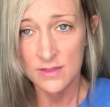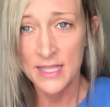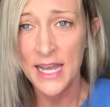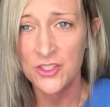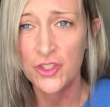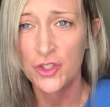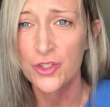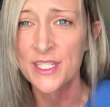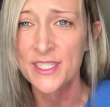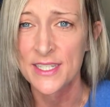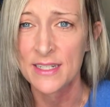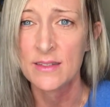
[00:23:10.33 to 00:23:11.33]
that's
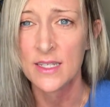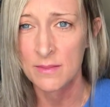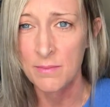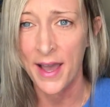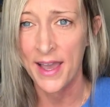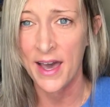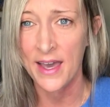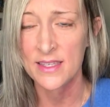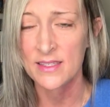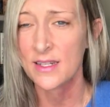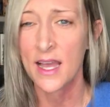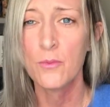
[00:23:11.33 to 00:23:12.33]
treason in my
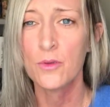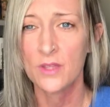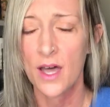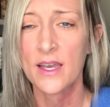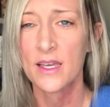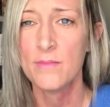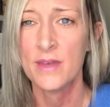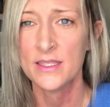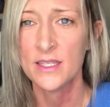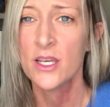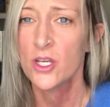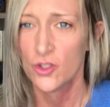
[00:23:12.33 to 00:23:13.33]
eyes, and I will not
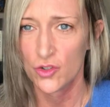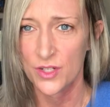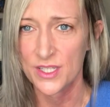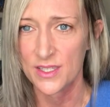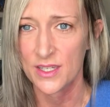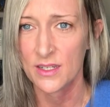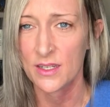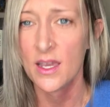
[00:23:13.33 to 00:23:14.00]
commit treason.